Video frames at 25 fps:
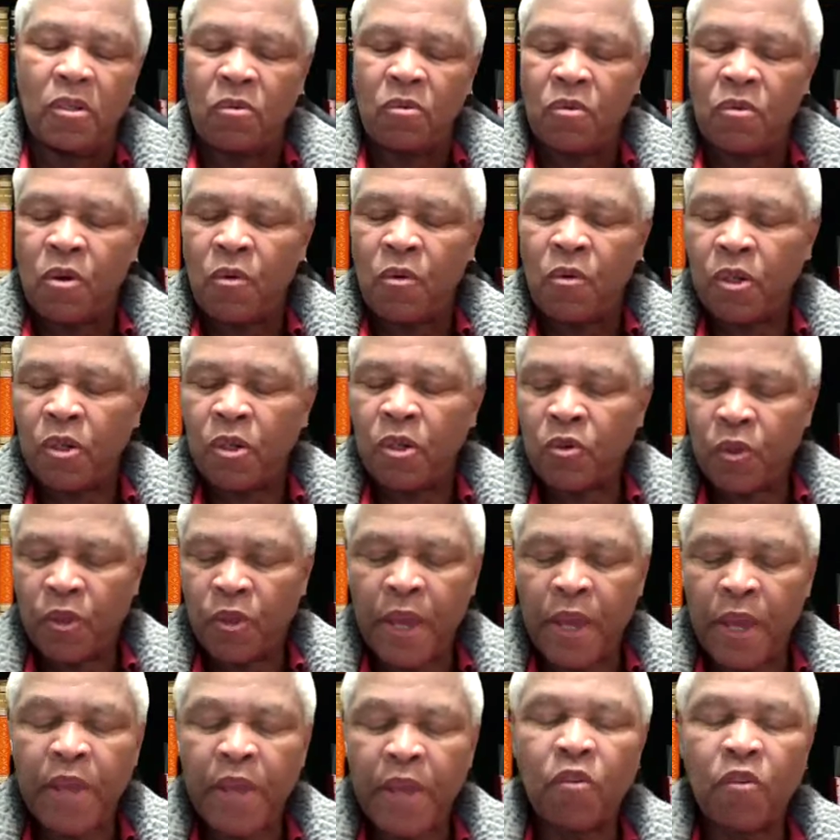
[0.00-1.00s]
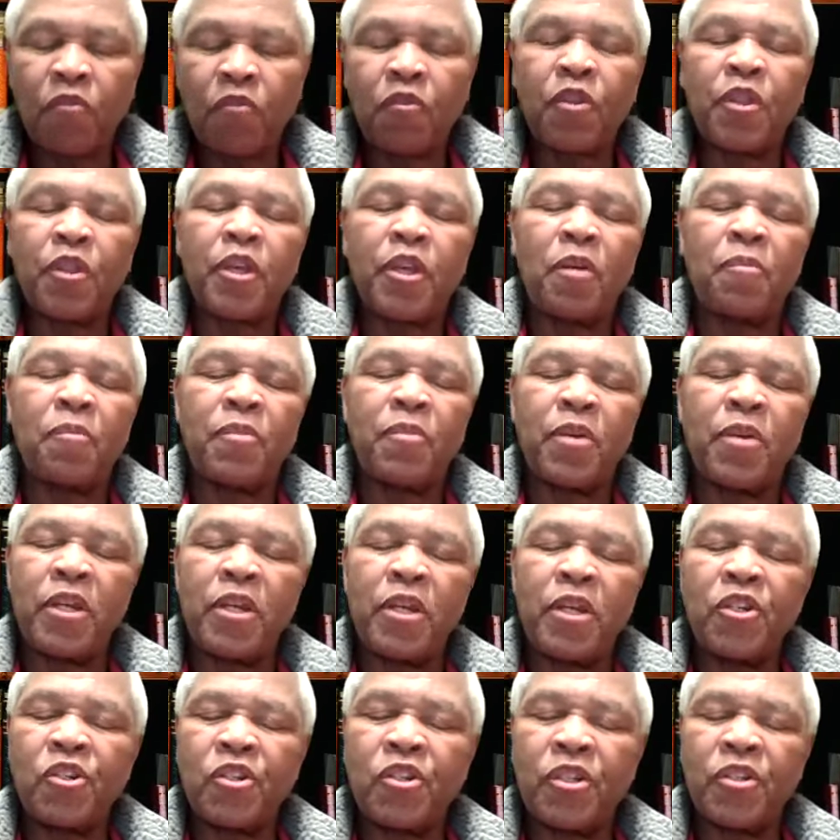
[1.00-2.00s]
We want to thank you for their
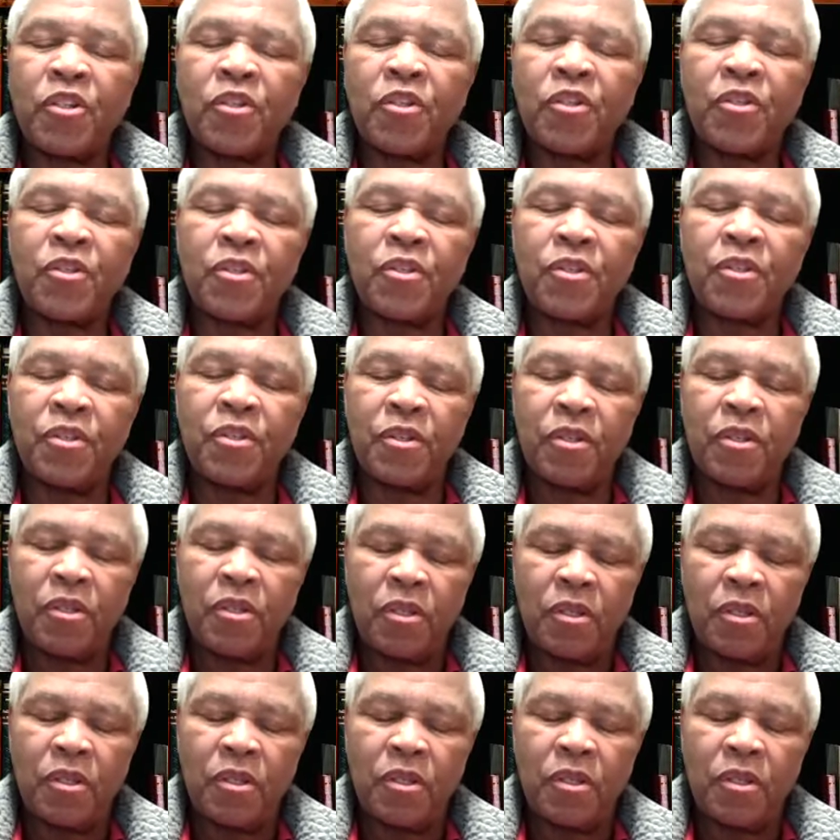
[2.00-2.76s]
patience.